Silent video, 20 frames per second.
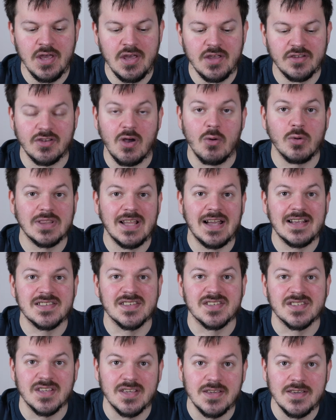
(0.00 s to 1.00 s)
So I would like to
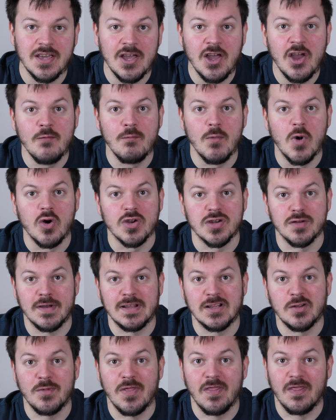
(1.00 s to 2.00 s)
see more
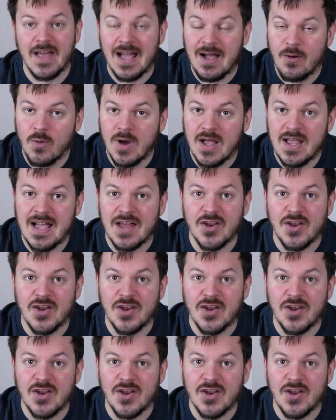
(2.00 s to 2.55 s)
development that way.